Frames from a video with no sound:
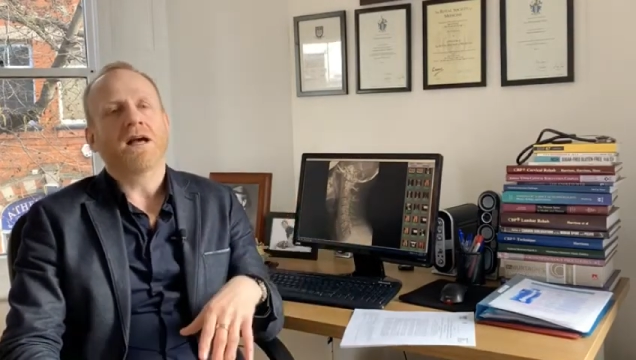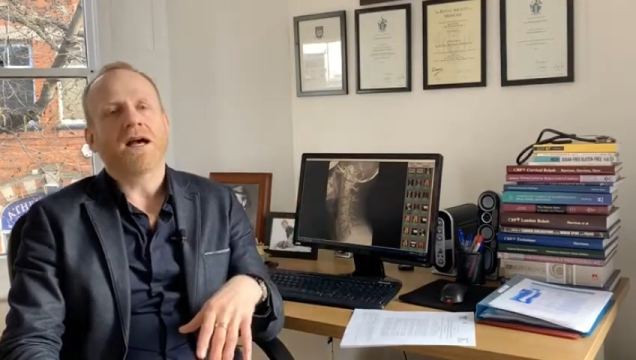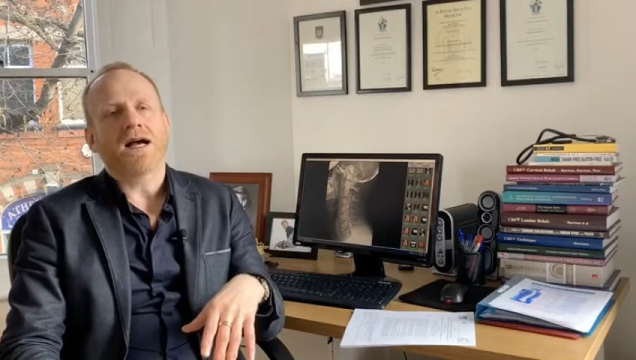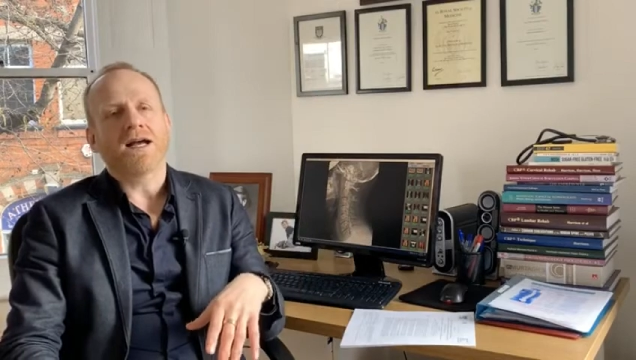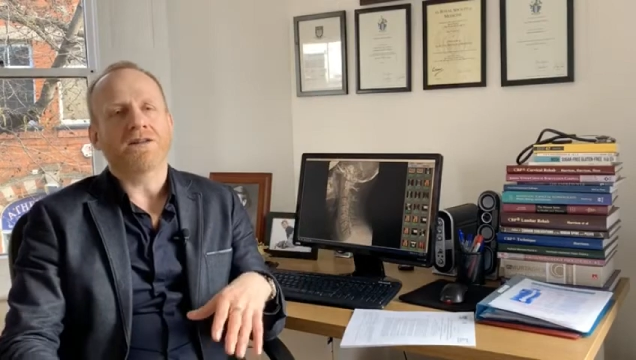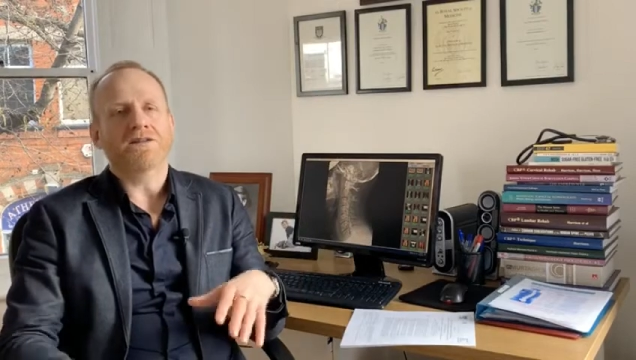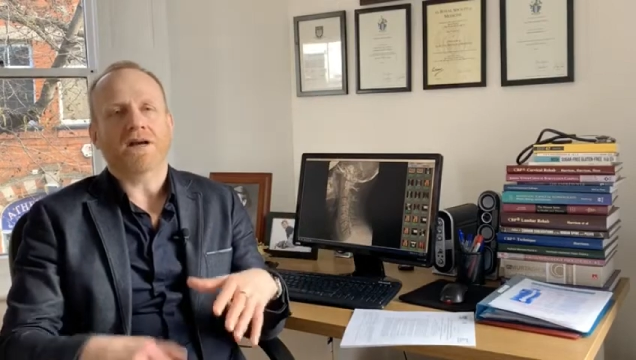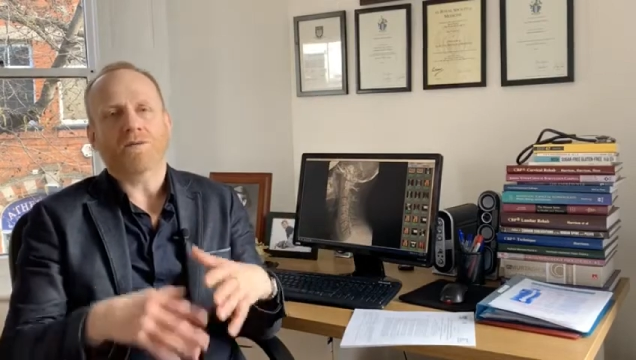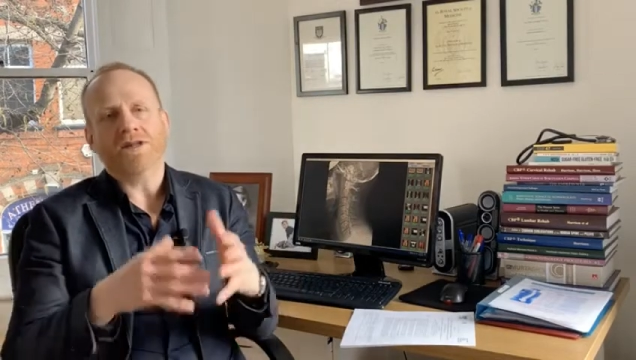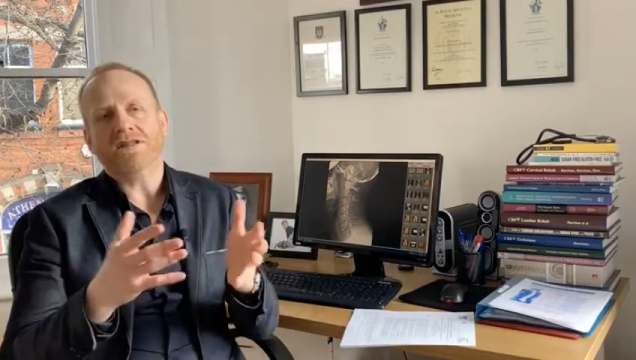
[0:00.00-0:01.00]
And
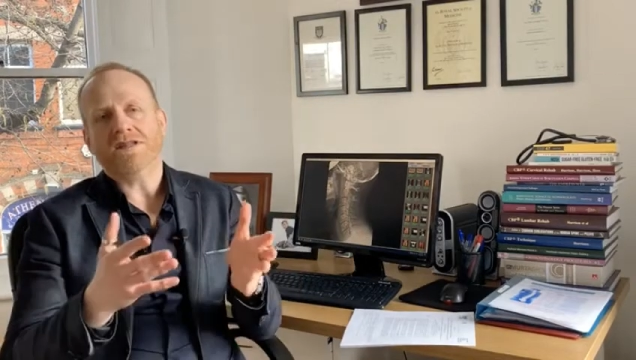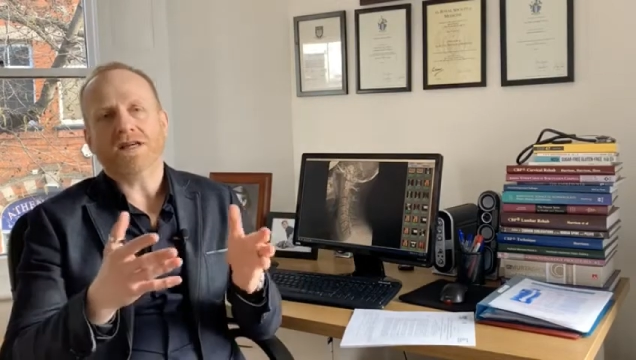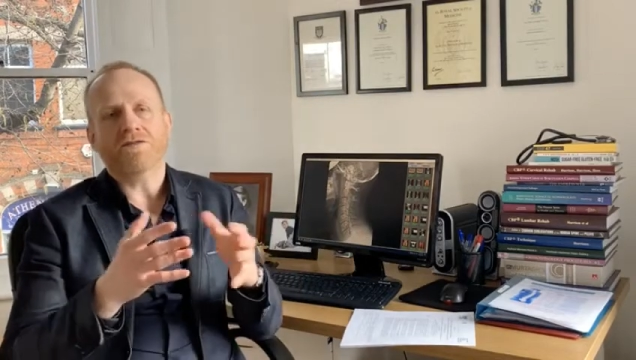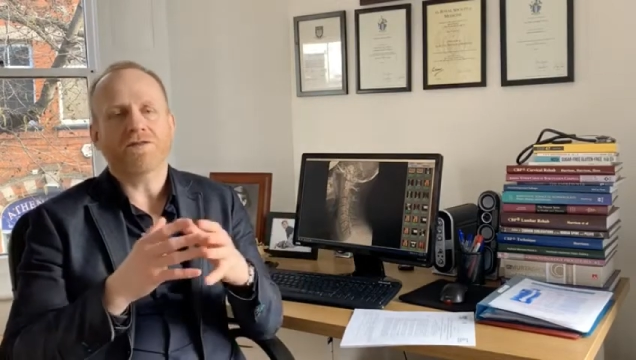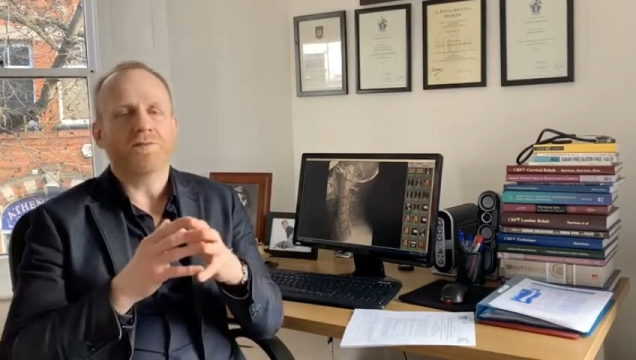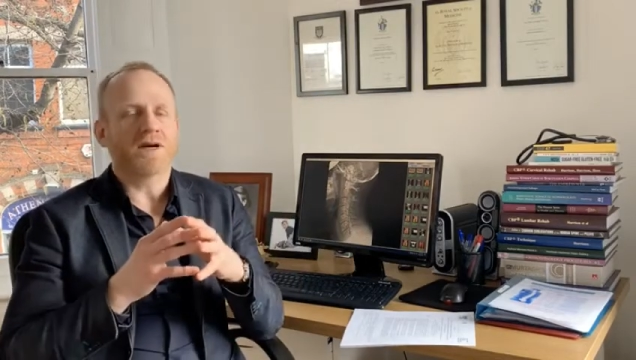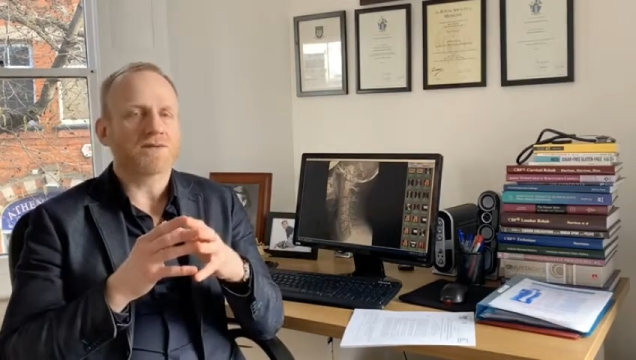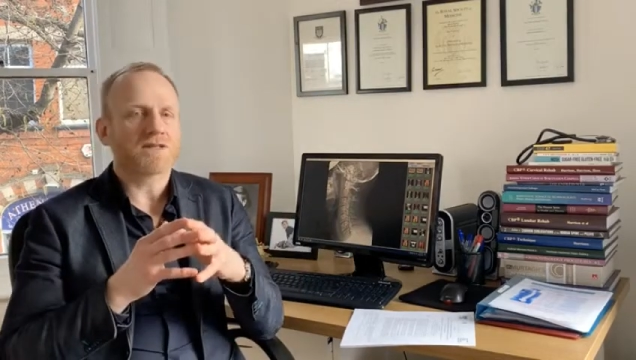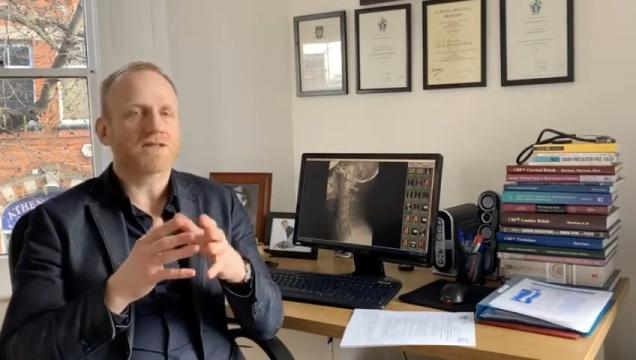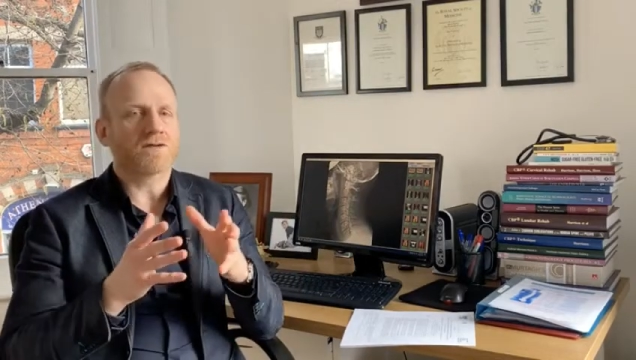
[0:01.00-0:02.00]
I wanted to take a few
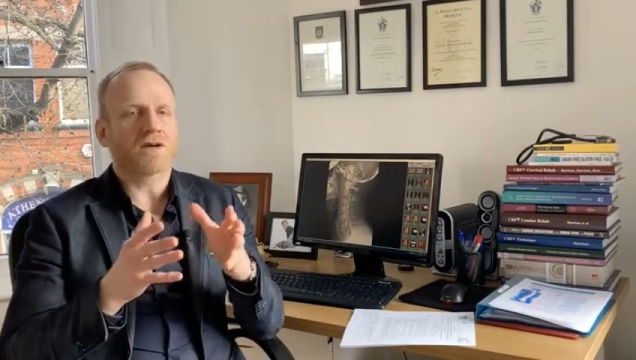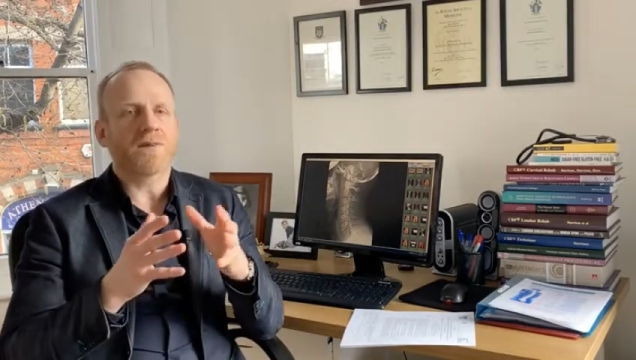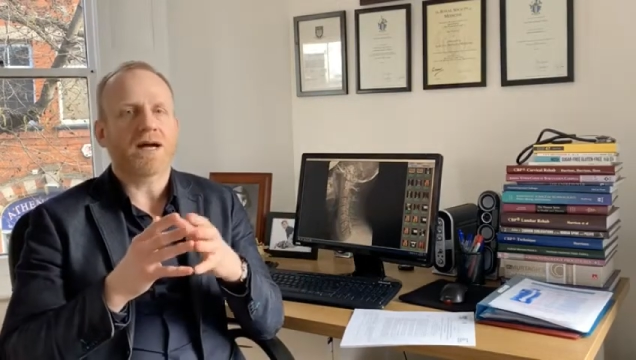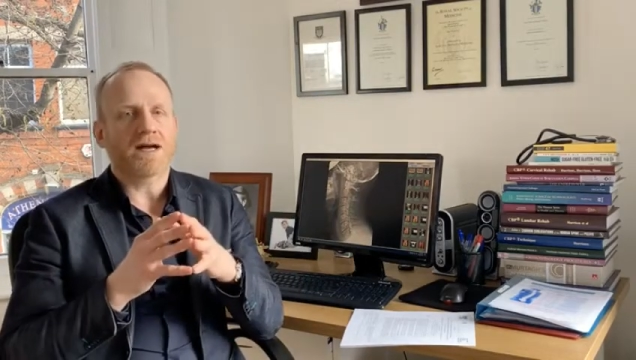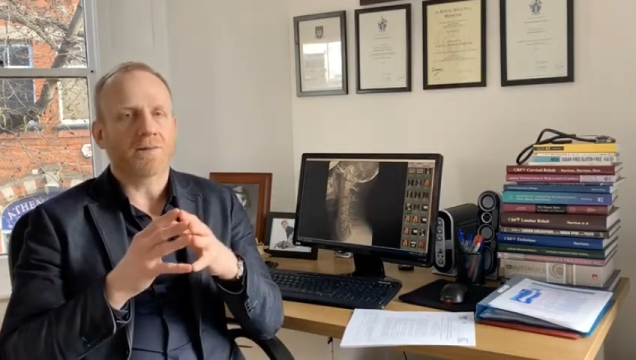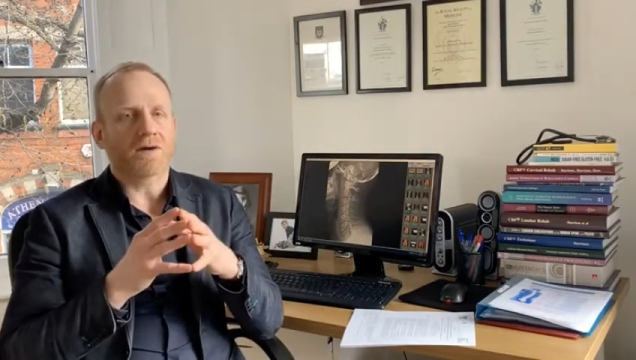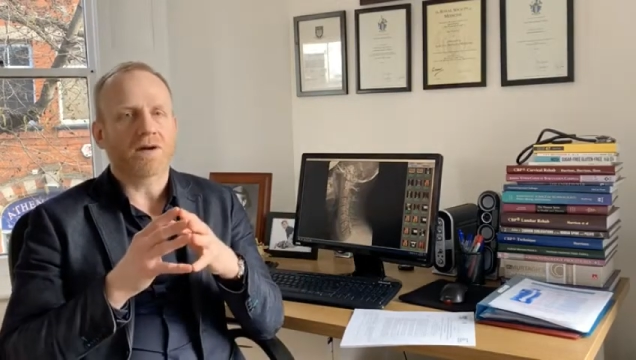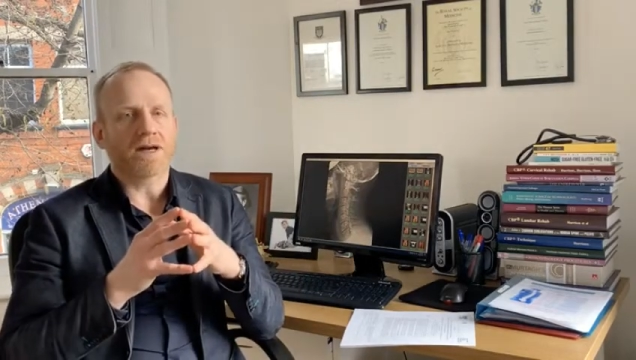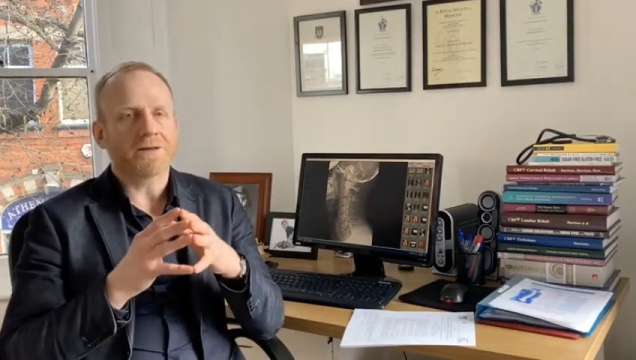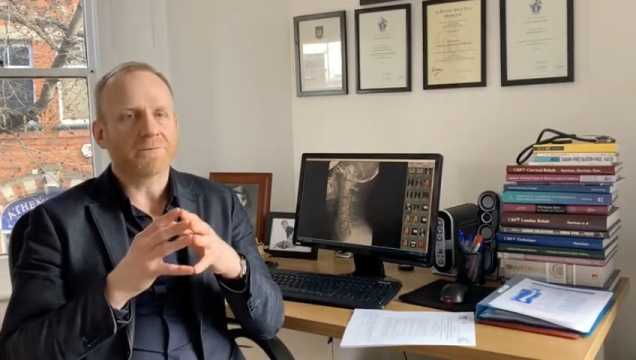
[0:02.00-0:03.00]
moments to talk about
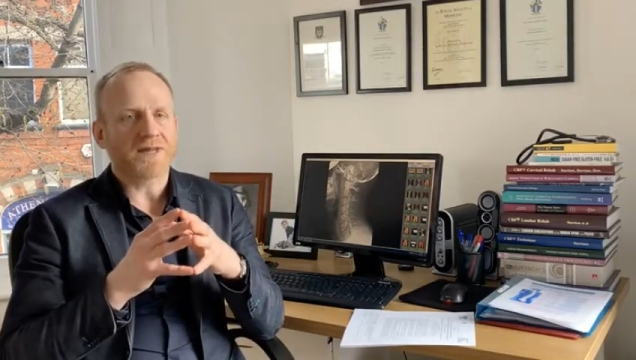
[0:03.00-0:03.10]
MRI.